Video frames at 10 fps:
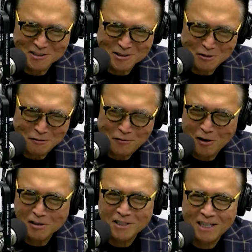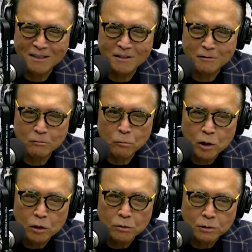so far down the
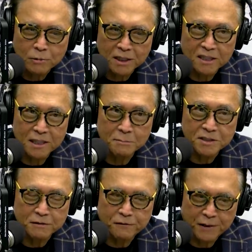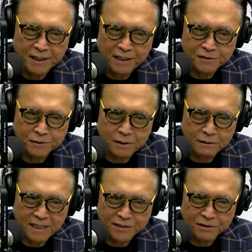road when it comes to
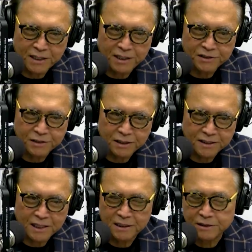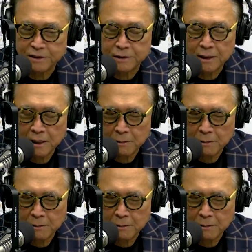financial education, intelligence,